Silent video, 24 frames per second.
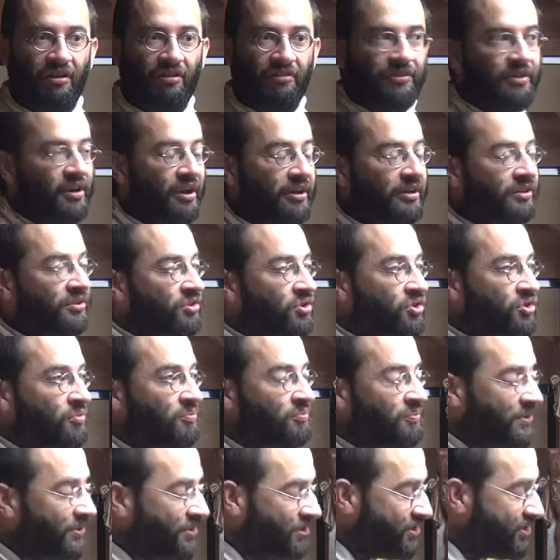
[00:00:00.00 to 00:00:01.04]
They are in
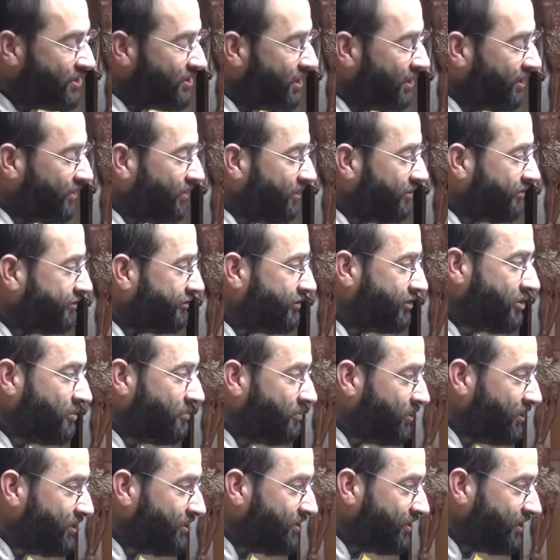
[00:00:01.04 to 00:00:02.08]
complete state of
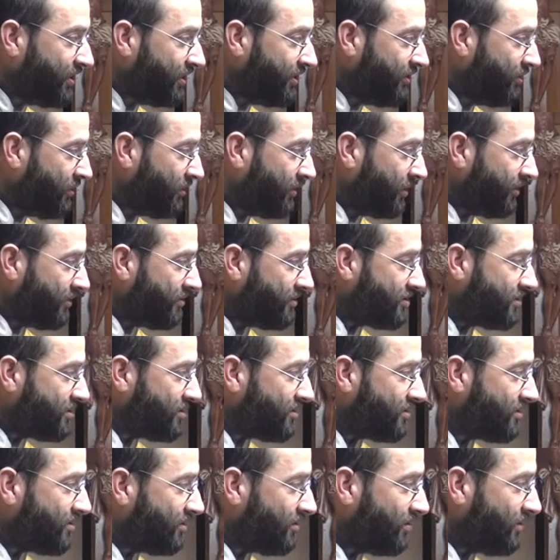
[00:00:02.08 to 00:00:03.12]
complete
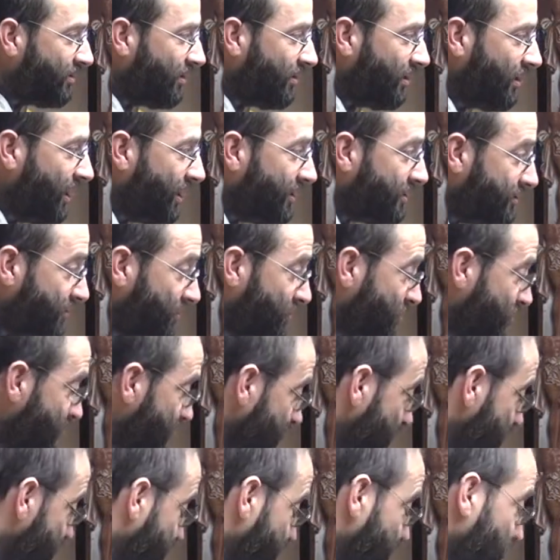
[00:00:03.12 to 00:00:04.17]
ignorance. Like those
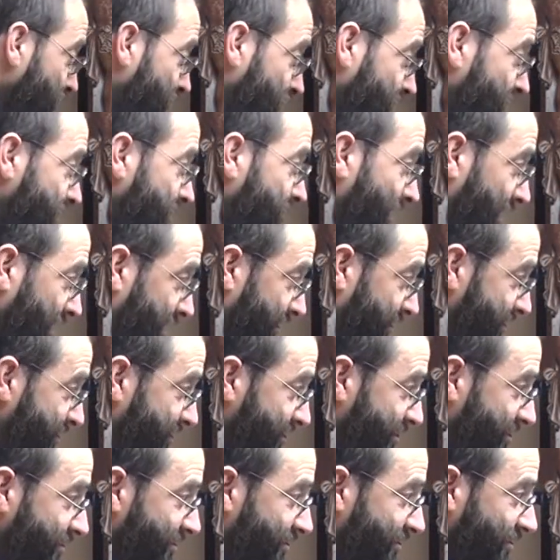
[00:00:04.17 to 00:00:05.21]
poor
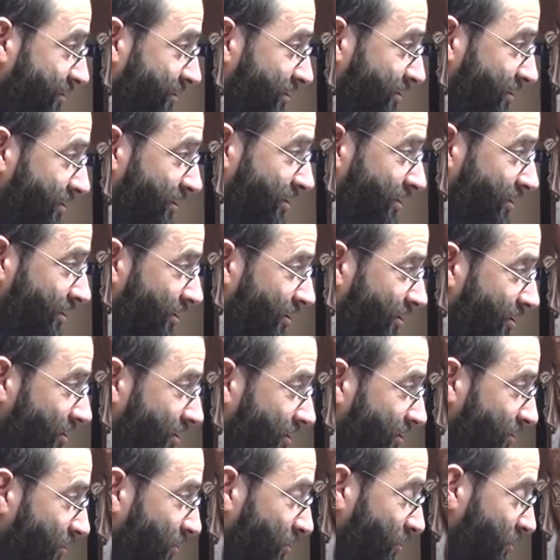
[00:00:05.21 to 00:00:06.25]
Ninevites,
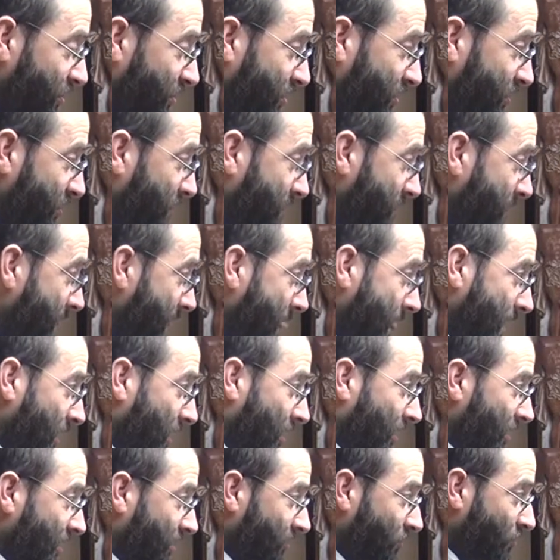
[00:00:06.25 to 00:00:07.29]
who
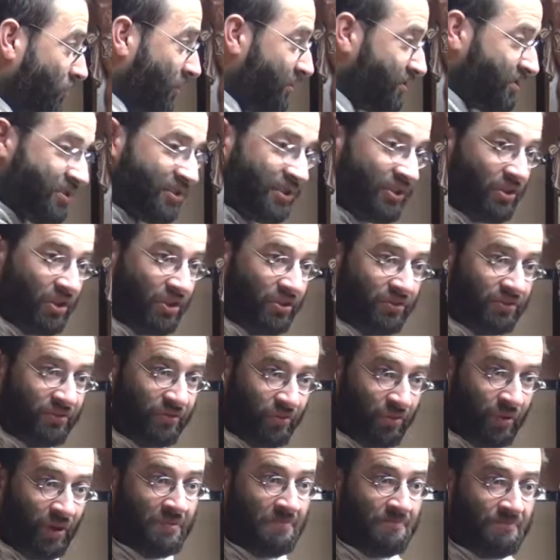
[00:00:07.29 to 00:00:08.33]
once they got
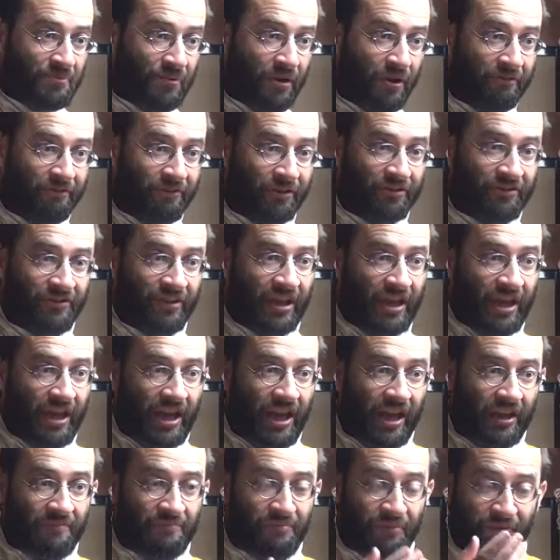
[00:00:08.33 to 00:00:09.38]
one prophet,
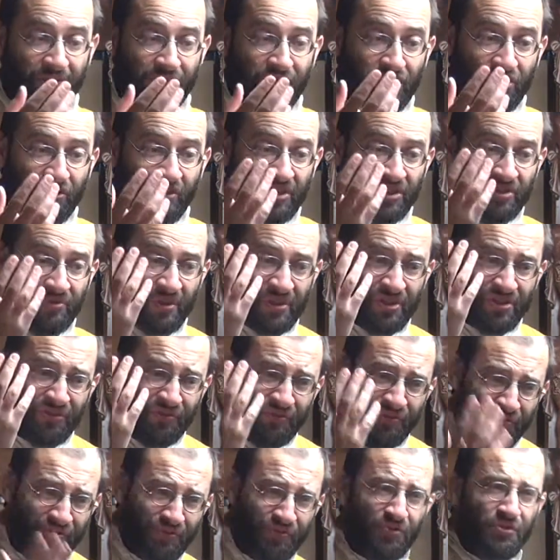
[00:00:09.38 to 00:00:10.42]
and Prophet Jonas was
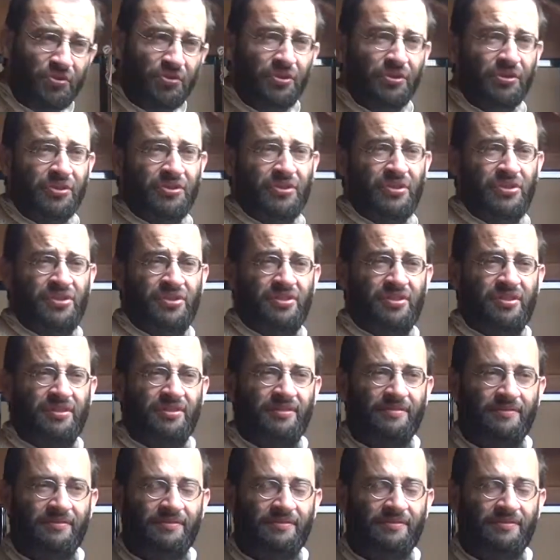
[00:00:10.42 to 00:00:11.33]
furious.